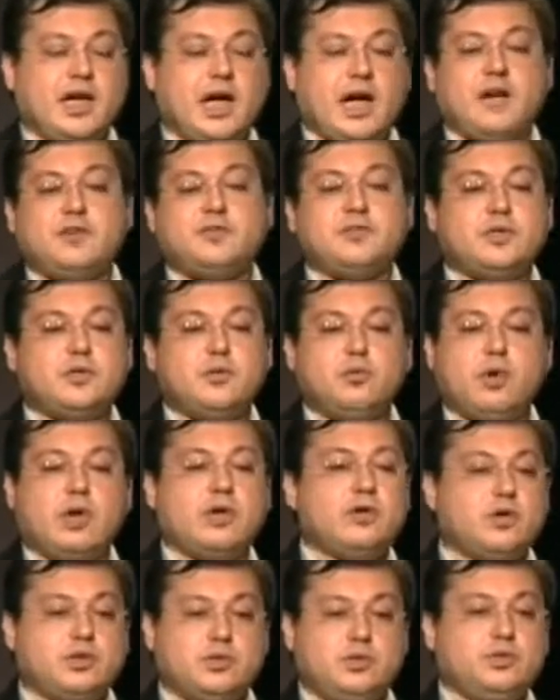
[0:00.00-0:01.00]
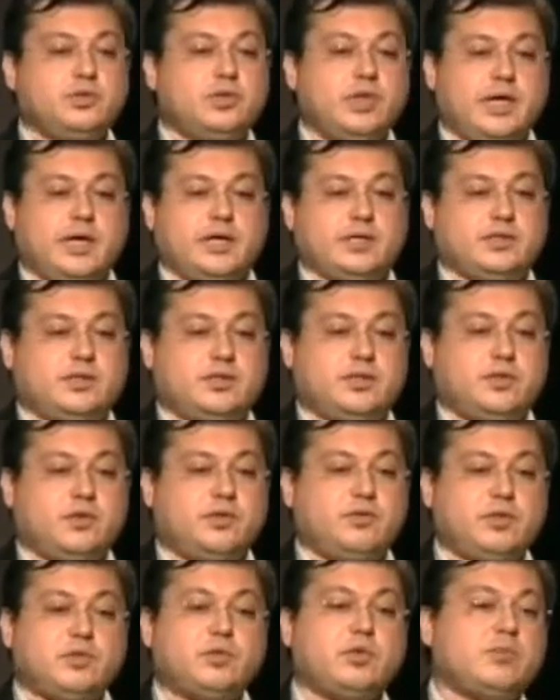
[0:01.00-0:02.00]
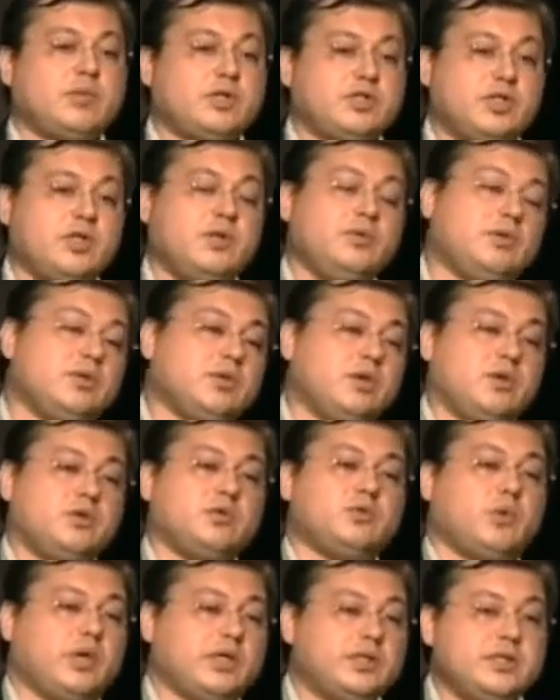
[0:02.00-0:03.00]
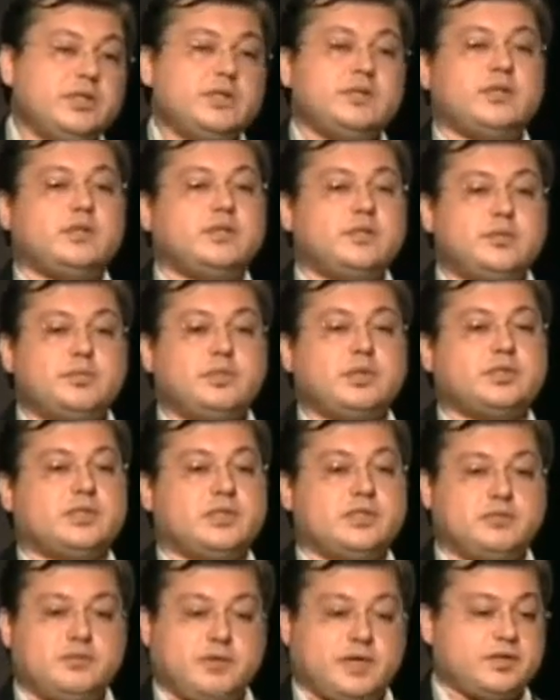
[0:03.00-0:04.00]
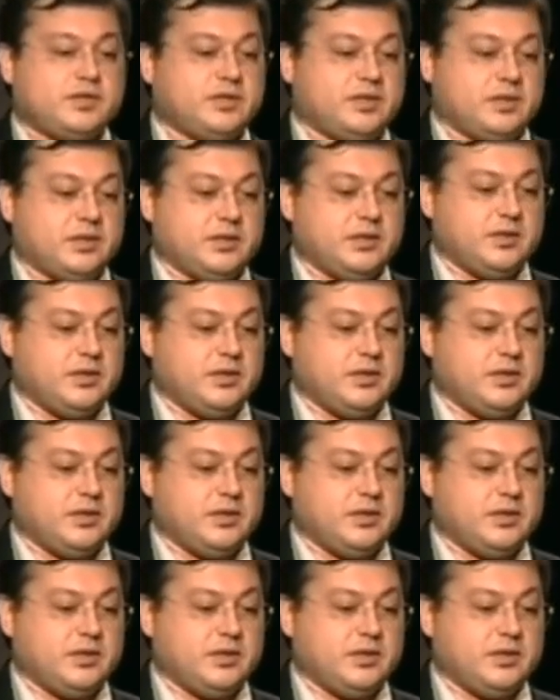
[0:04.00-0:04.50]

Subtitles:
After 1 or 2 days, your virtual machine will go 20-30% faster,